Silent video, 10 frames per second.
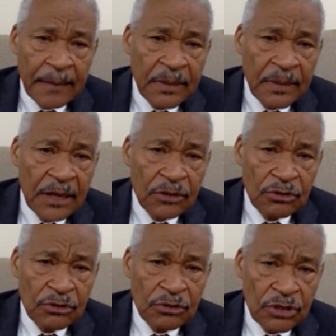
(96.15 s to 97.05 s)
to
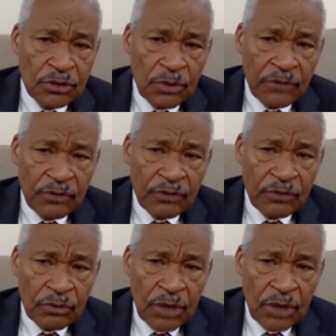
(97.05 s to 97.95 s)
each one of you
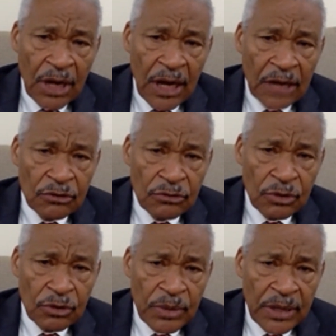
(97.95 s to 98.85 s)
during the
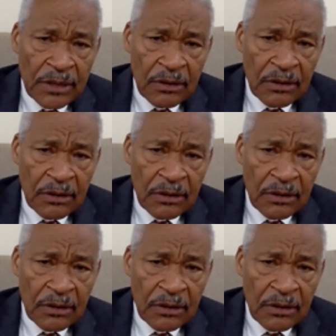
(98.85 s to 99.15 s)
week, or